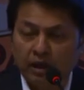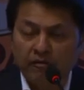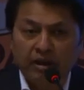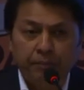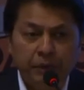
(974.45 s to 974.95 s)

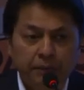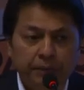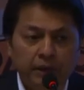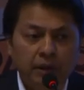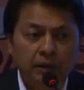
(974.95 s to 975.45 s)
where
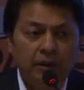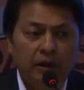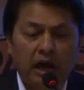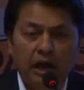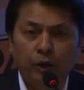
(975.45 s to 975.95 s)
people
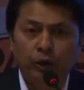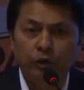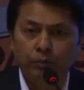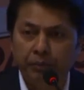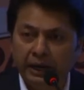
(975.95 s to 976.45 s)
are going
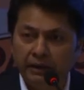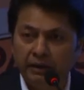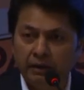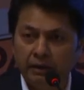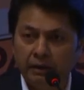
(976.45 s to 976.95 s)
to bid.